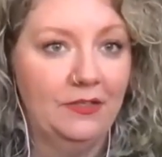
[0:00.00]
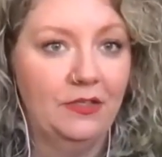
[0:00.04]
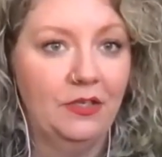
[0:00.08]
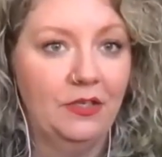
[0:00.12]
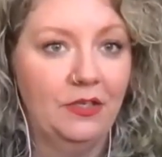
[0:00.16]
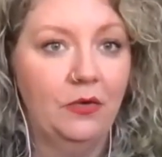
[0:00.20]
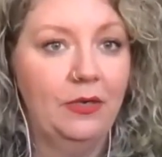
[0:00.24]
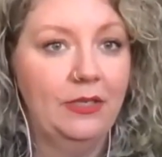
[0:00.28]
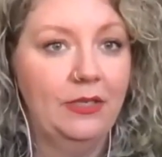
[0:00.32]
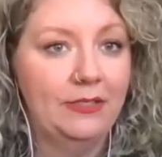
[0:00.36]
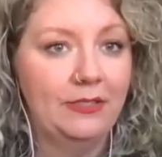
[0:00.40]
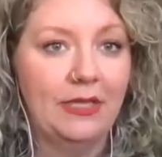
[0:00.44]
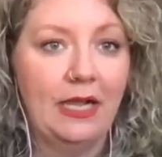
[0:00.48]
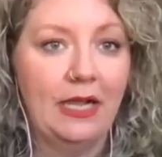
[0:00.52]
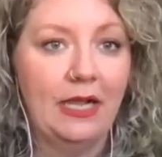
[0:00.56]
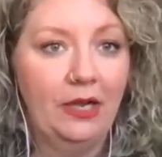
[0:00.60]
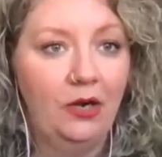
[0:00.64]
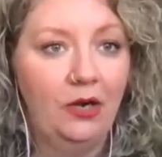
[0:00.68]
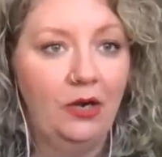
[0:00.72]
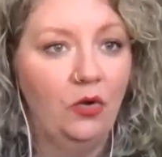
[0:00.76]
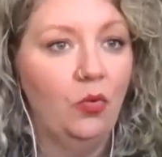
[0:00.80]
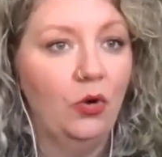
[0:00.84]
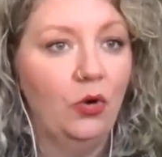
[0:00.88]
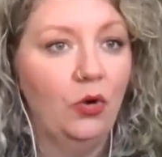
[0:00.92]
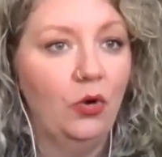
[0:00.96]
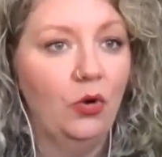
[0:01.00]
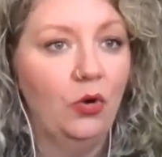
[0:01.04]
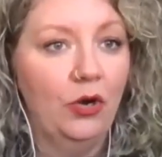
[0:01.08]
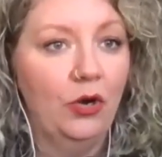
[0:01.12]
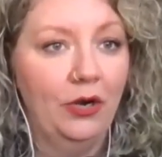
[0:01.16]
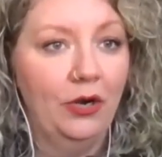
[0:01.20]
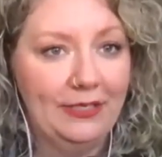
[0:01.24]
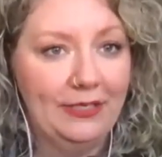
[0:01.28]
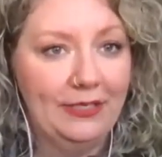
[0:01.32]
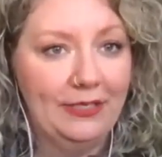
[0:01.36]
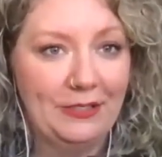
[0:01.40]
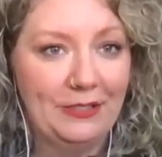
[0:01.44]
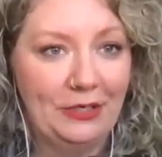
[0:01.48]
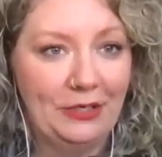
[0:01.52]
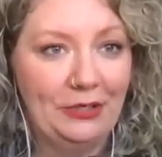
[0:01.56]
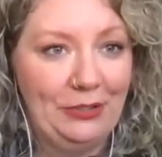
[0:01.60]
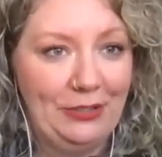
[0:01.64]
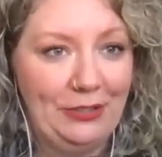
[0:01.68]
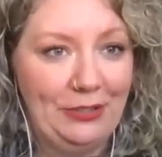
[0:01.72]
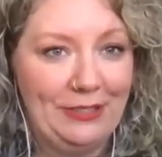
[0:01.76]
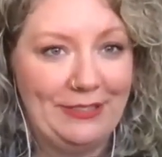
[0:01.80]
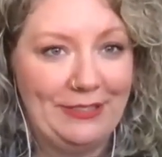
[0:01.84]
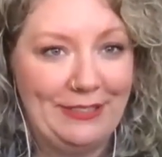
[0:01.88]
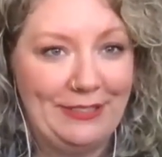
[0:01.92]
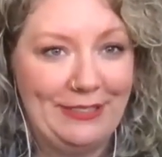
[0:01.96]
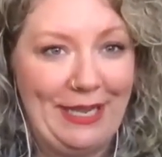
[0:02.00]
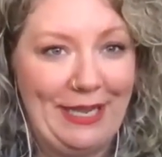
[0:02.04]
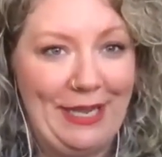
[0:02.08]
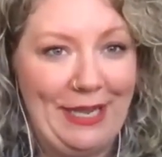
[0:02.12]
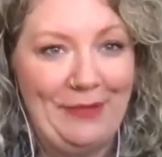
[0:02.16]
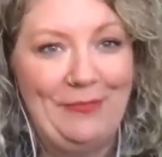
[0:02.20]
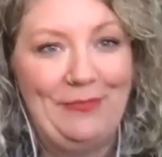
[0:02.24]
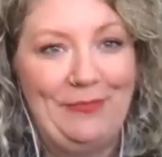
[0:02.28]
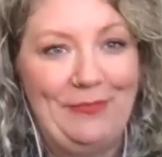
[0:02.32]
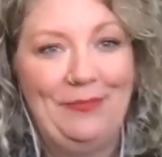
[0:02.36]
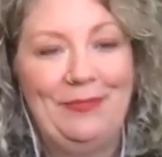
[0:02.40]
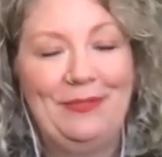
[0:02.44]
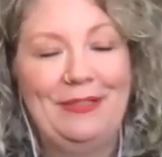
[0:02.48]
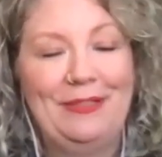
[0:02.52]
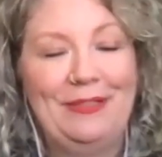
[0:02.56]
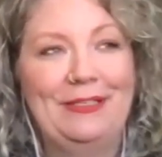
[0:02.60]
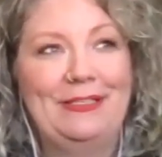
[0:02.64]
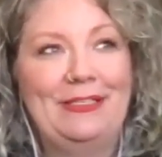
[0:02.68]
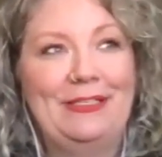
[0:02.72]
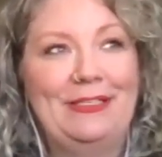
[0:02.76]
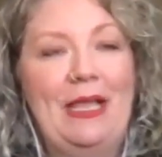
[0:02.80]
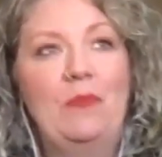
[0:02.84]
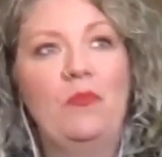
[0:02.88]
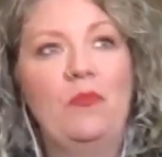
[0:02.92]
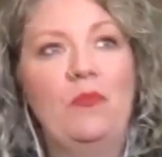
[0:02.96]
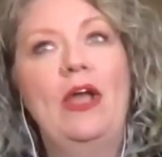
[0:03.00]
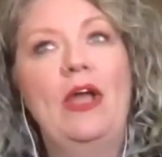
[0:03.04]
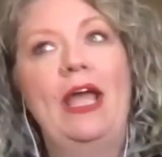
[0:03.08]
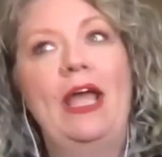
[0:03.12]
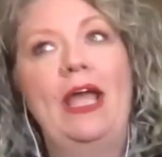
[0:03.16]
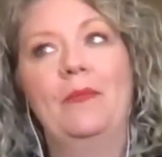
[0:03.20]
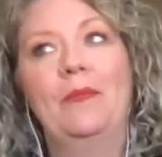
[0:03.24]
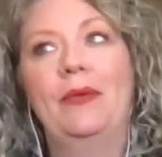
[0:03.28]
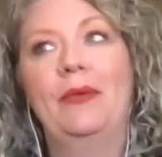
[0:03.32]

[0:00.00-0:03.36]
So it's not going to work necessarily the same way.